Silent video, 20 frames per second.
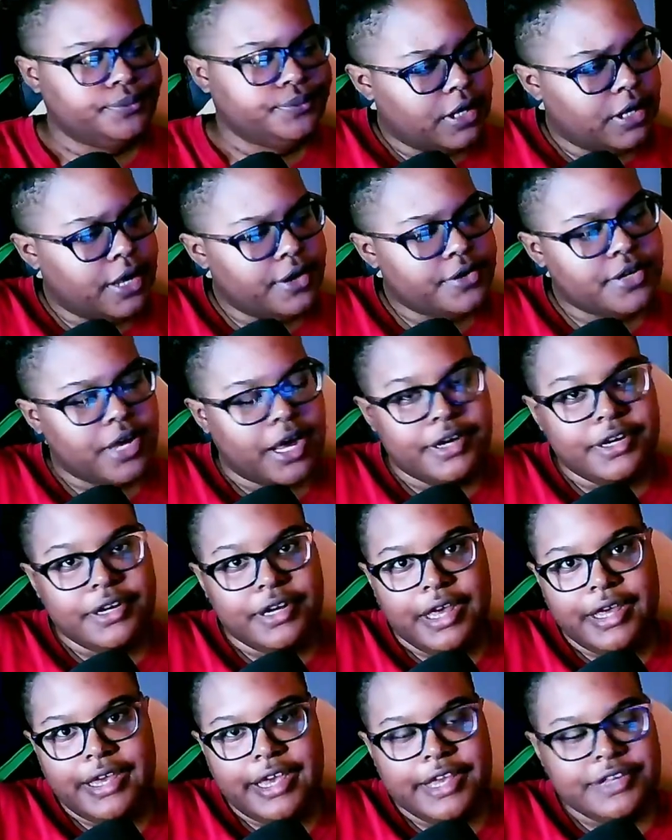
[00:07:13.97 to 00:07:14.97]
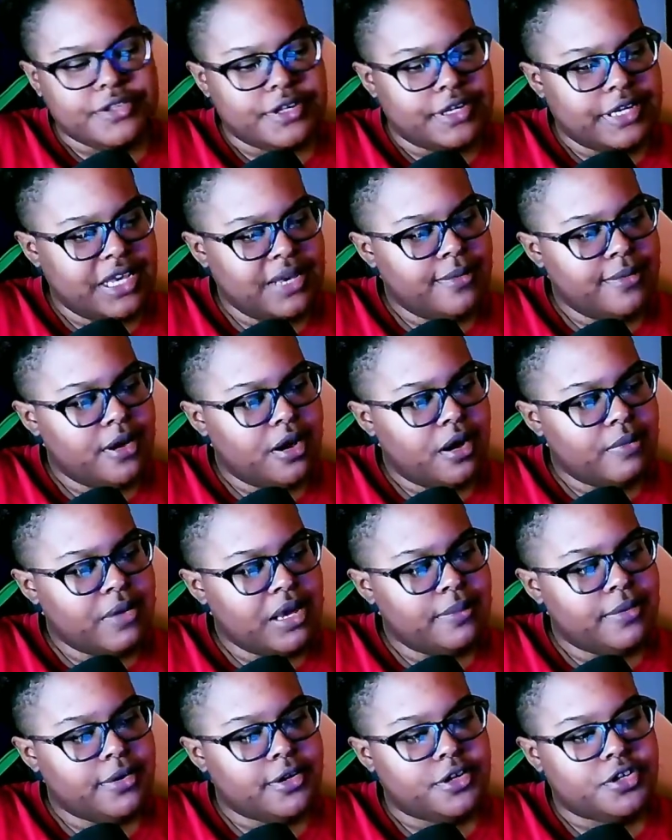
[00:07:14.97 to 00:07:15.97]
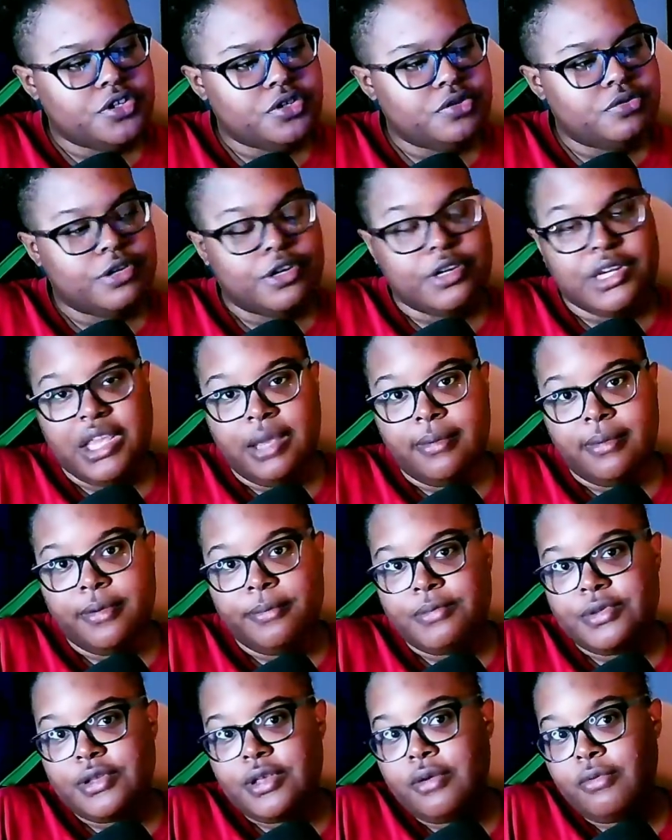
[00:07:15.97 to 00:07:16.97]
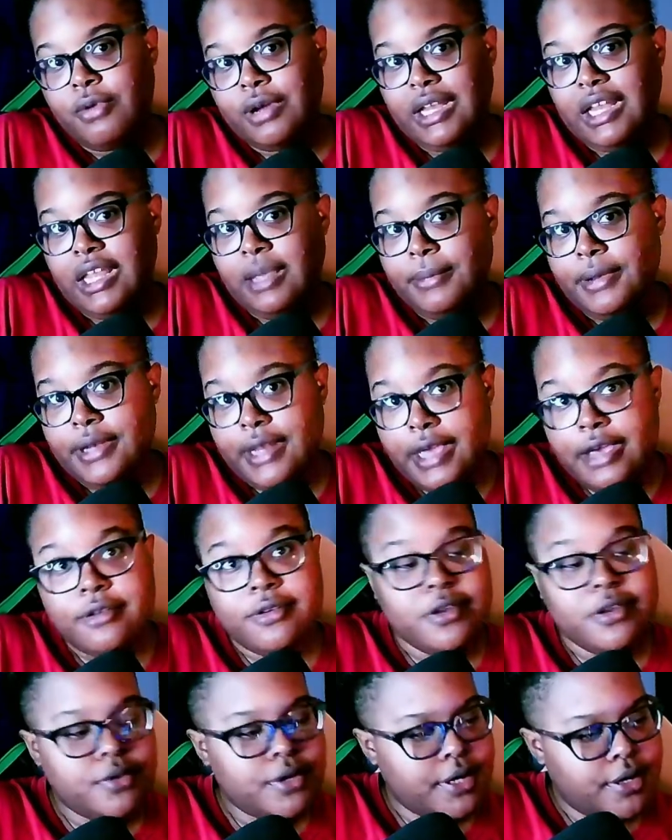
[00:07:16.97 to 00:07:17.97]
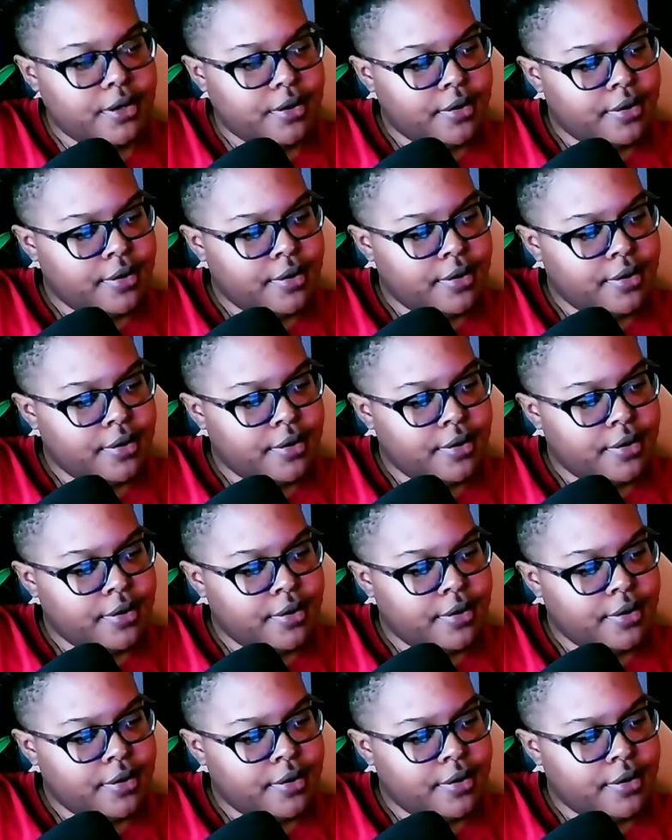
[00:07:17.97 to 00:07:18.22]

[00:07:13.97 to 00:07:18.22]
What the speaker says: Also, I did not ask to email me because Twitter DMs wouldn't let me download it.